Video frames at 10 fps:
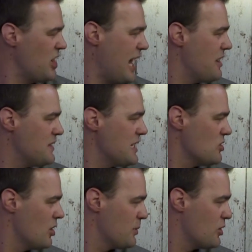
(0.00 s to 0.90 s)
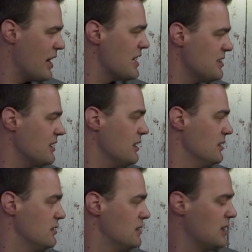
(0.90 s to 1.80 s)
yeah. don't have that type of ground here.
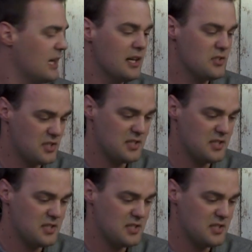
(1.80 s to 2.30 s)
No. Uh, yeah. Uh,